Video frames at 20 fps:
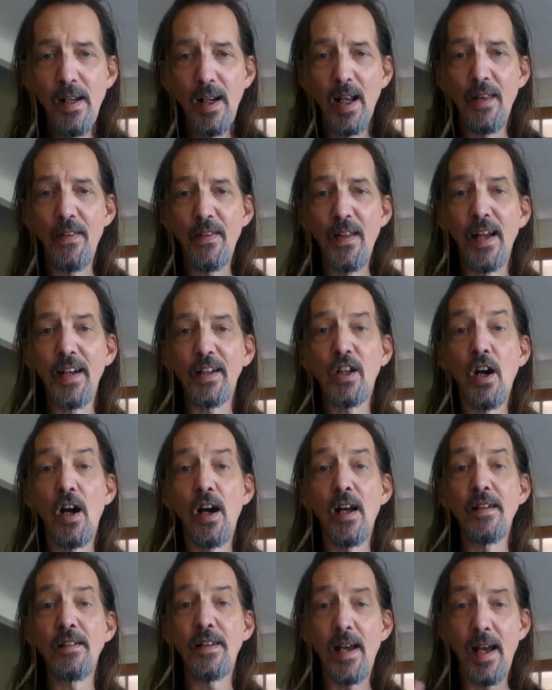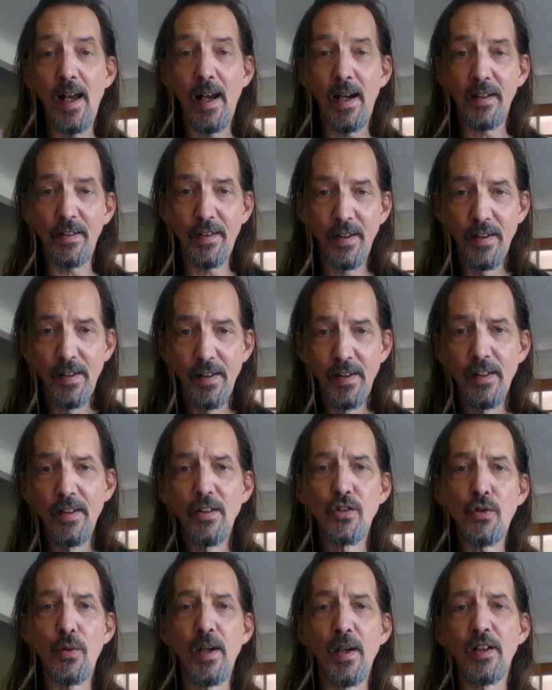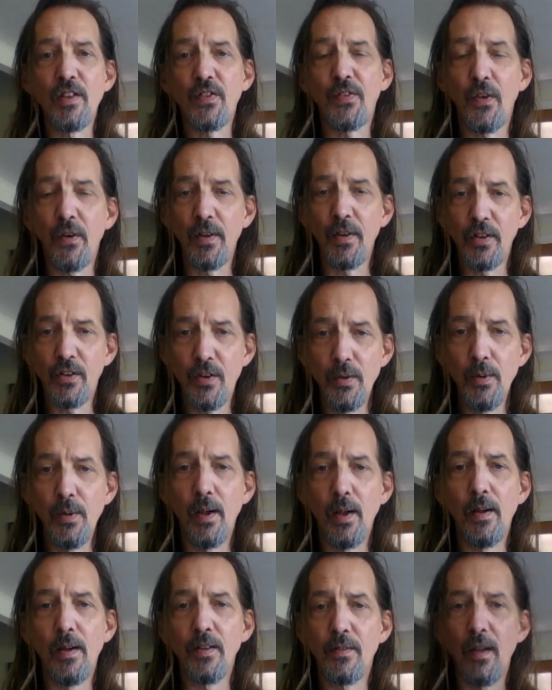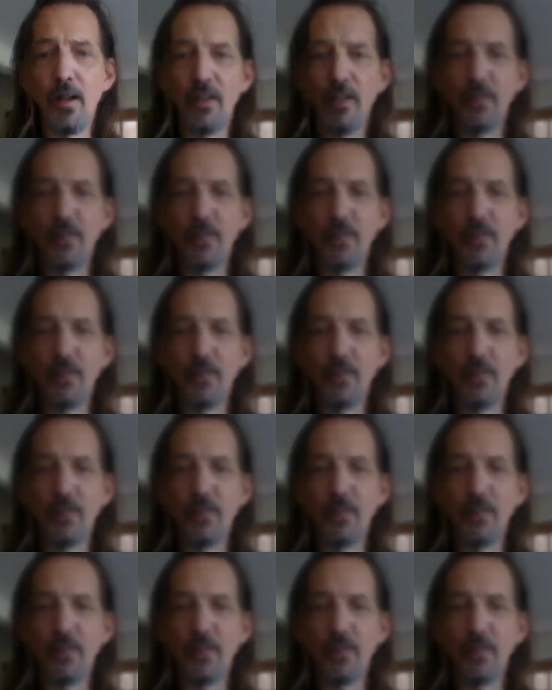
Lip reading: and then contact transferring to a